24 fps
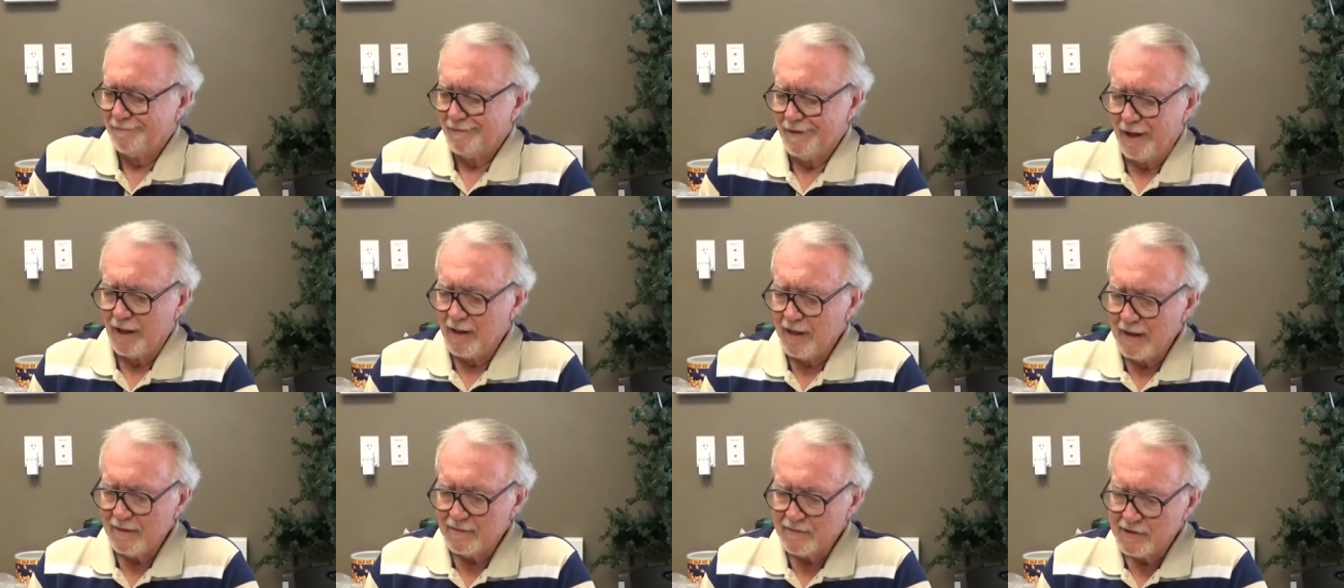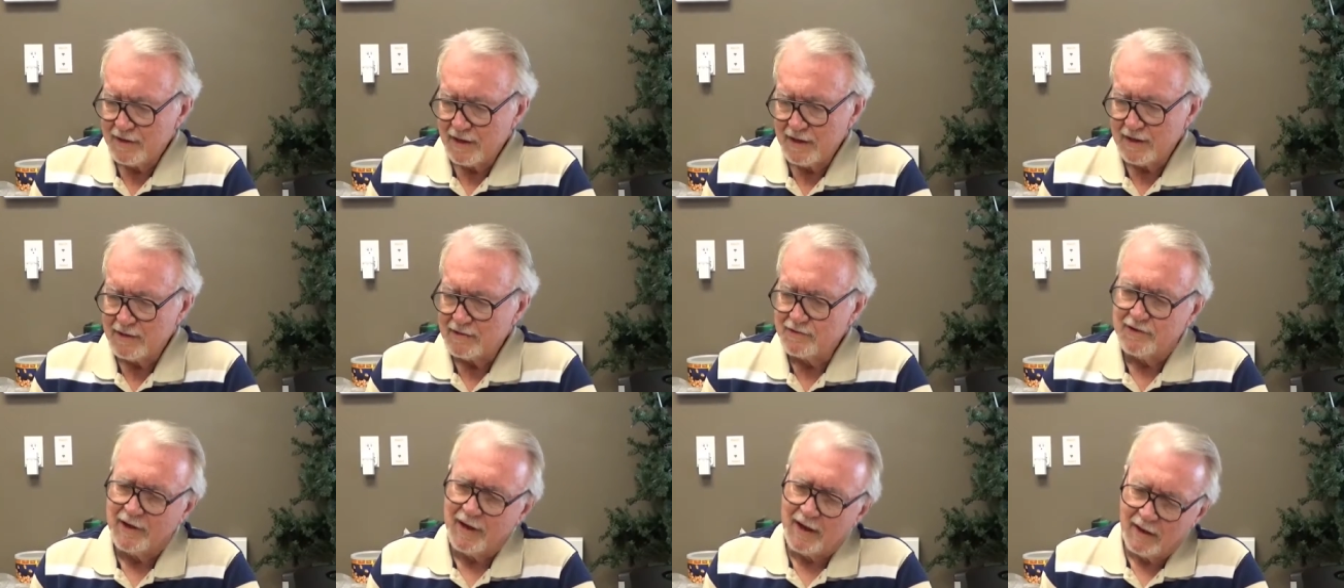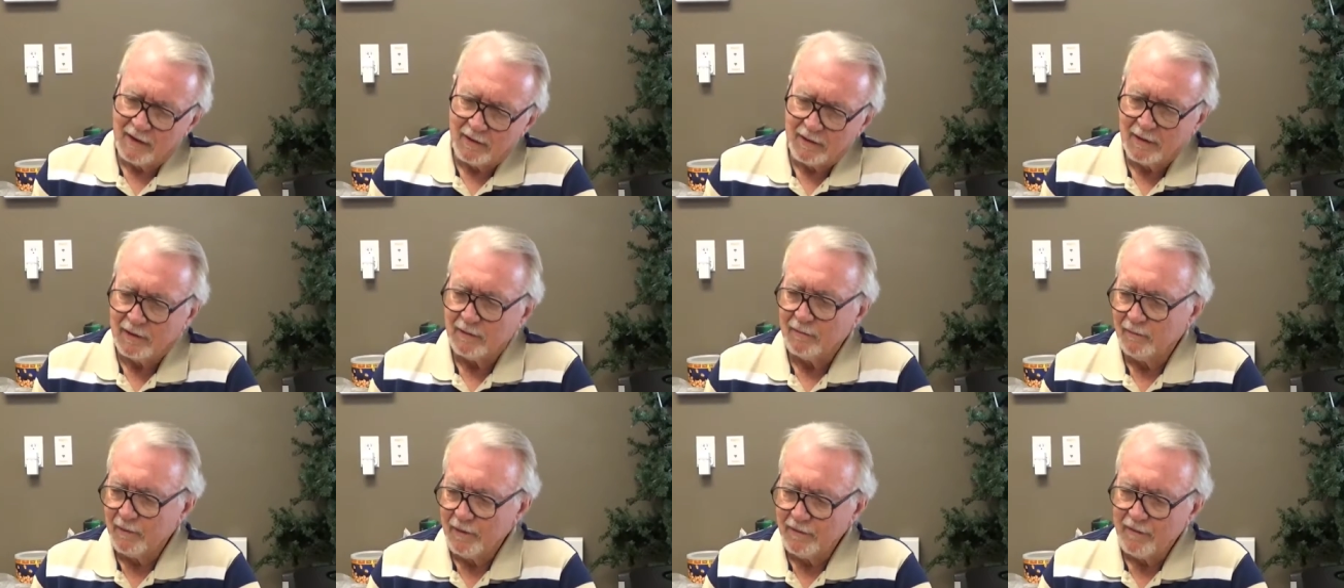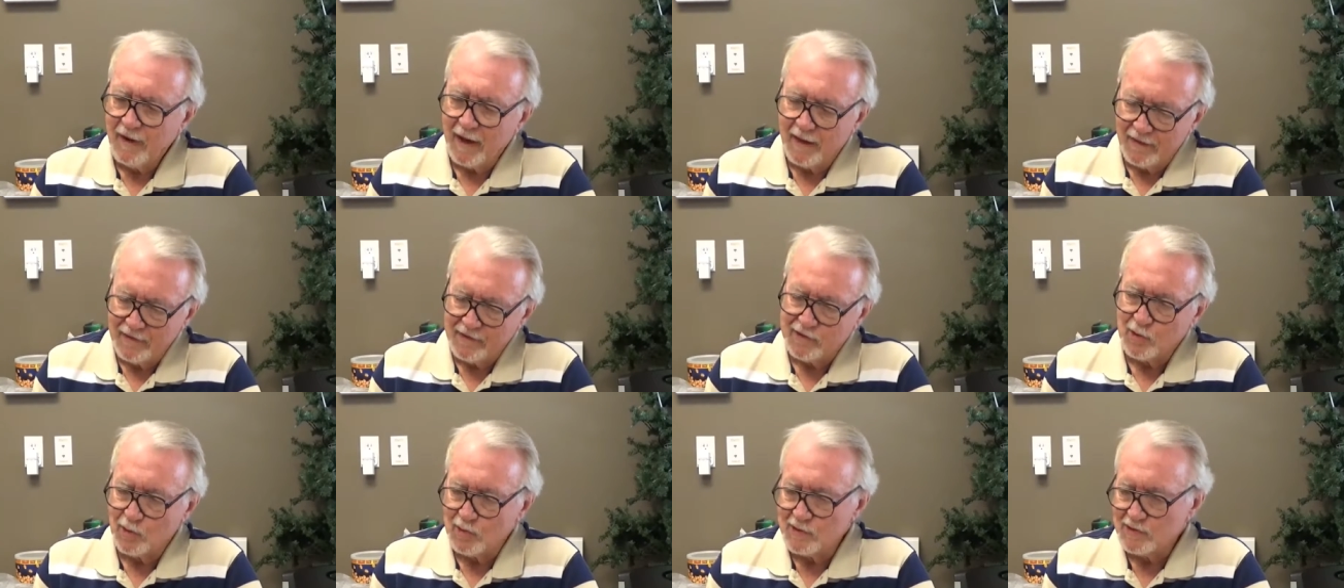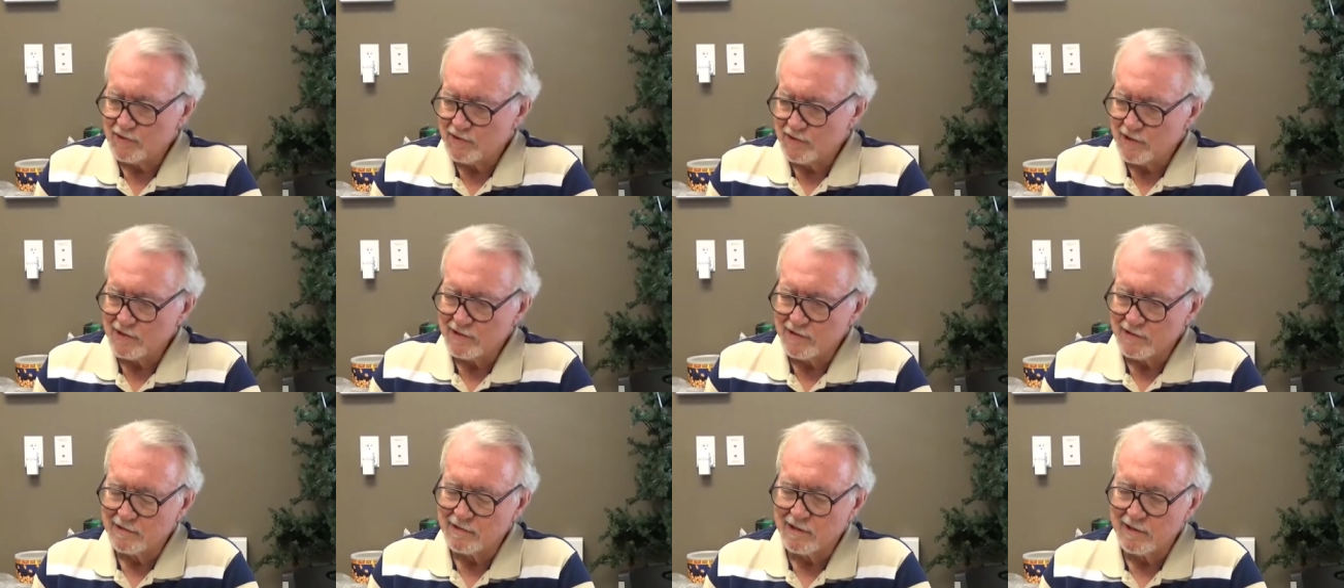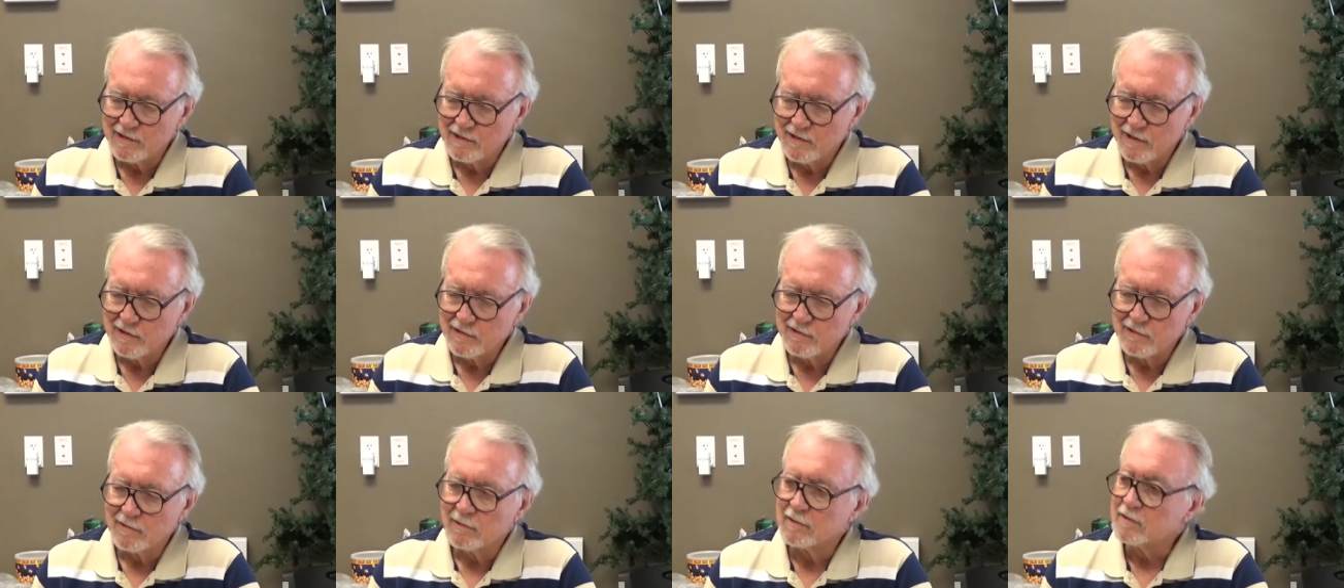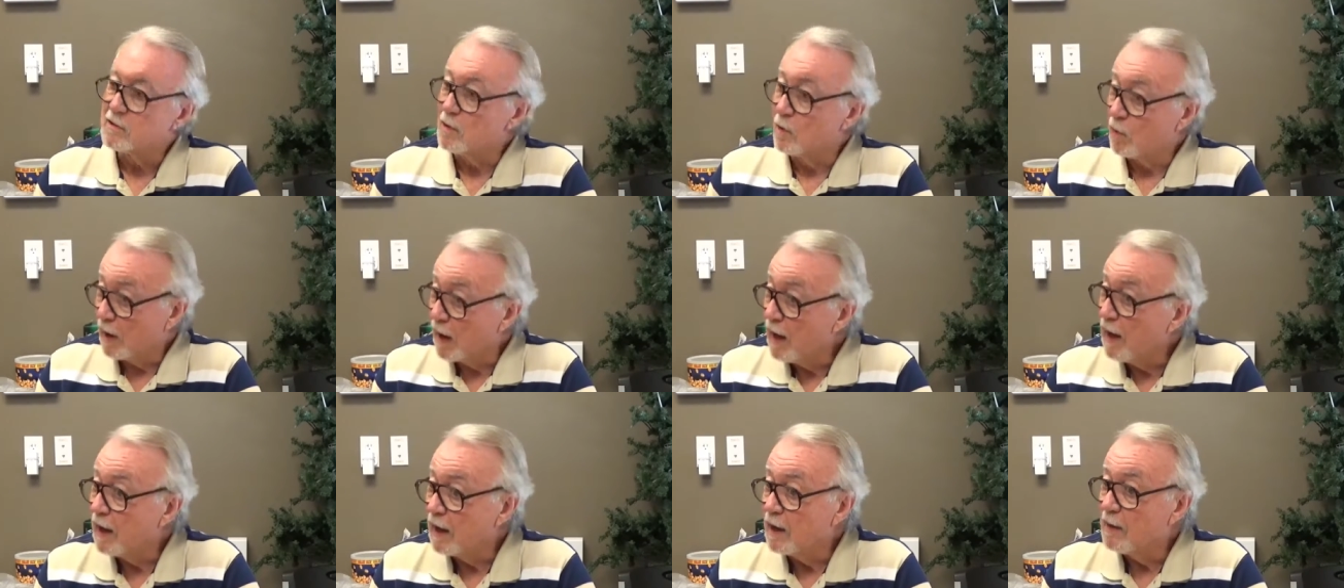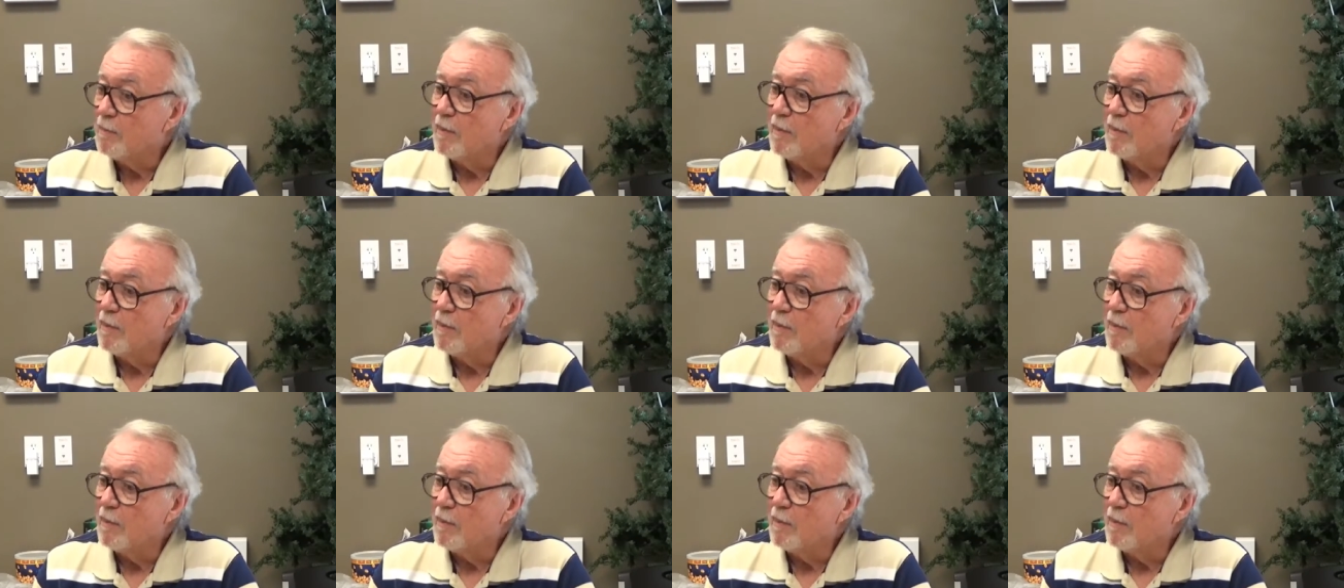All they have to say is, yeah, we got such and such insurance, okay.